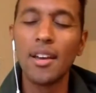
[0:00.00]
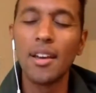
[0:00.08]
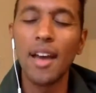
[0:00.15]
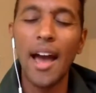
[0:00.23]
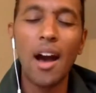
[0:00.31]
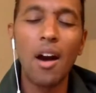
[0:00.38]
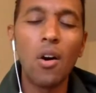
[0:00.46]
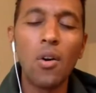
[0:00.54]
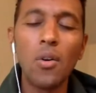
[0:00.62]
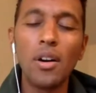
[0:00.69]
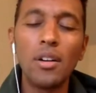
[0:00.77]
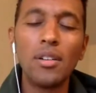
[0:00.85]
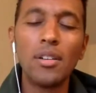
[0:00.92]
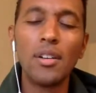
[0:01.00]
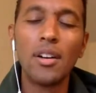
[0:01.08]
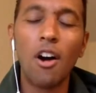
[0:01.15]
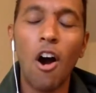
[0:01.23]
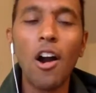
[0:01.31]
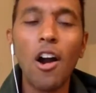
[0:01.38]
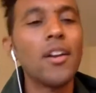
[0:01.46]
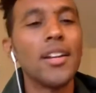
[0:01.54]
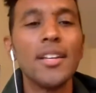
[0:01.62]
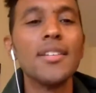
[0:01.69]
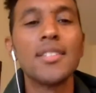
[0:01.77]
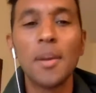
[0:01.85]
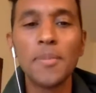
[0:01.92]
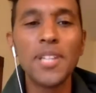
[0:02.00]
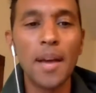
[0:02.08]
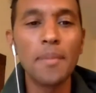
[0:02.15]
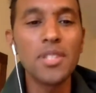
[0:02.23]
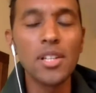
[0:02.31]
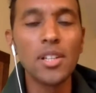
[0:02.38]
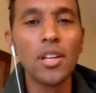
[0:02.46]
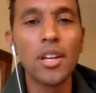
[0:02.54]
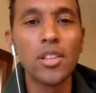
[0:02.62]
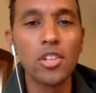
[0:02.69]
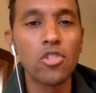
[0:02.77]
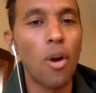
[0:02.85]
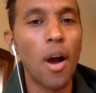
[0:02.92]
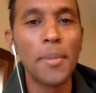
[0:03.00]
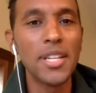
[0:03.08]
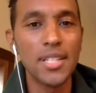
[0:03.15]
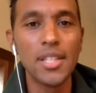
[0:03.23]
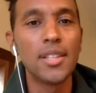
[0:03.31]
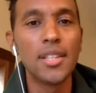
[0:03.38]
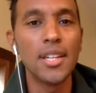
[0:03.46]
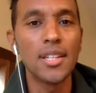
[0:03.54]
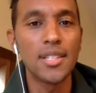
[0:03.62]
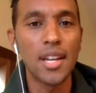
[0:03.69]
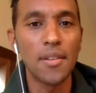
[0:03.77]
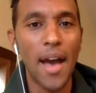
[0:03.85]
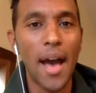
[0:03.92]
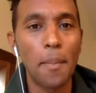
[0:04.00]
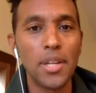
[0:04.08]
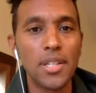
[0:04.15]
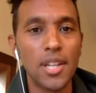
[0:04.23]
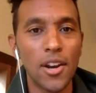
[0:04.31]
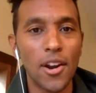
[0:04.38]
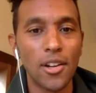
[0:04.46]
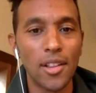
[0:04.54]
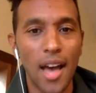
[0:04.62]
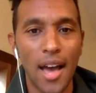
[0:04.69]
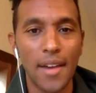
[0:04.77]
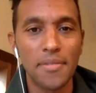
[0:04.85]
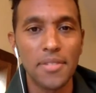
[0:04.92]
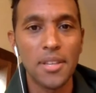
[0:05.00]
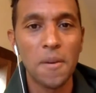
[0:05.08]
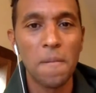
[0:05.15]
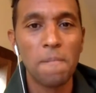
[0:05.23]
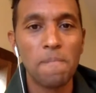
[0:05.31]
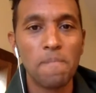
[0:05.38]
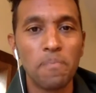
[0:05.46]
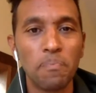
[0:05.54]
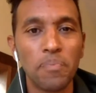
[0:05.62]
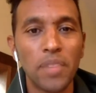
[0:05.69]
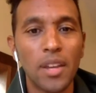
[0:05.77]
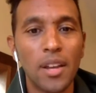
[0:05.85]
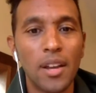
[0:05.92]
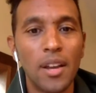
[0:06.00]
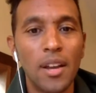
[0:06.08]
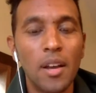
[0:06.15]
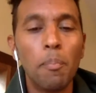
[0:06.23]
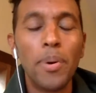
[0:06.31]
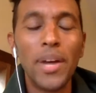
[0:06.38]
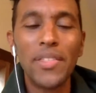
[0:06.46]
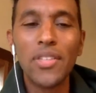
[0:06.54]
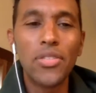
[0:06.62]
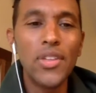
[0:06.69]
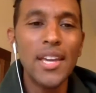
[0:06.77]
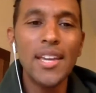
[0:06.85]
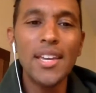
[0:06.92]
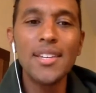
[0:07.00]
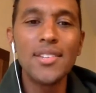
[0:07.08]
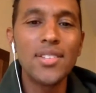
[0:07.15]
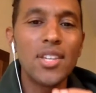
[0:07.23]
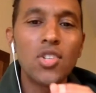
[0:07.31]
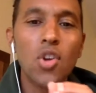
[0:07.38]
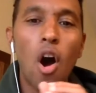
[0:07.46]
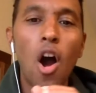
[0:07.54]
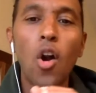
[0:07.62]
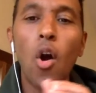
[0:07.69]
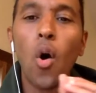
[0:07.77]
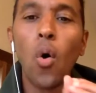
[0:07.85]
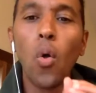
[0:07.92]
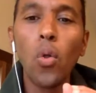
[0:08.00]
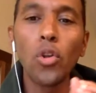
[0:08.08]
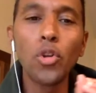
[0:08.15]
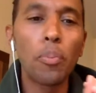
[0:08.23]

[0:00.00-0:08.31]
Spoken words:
how hard it is sometimes to look at the traumas and the things that have happened in our lives. But the thing is our old